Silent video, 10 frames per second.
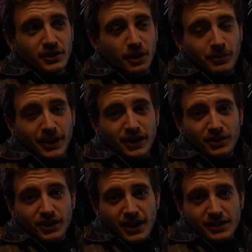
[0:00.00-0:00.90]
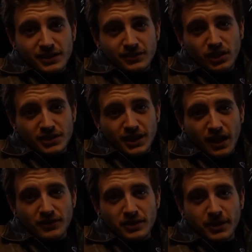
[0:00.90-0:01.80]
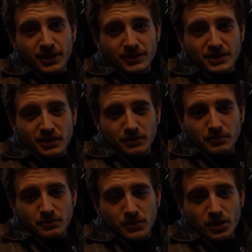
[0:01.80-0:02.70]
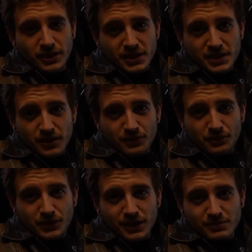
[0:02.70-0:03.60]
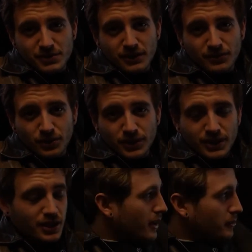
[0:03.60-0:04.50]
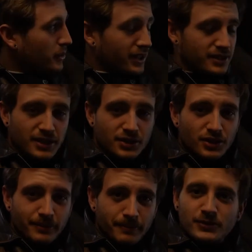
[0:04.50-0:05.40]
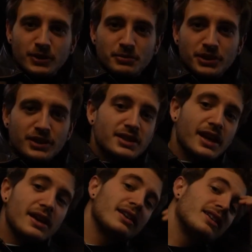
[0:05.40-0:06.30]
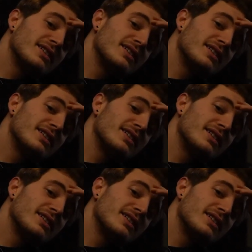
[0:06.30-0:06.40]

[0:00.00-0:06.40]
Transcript: come back here to edit, talk to Gavin about some marketing stuff, hopefully get some stuff rolling, and plan a ski trip. Feeling pretty good today.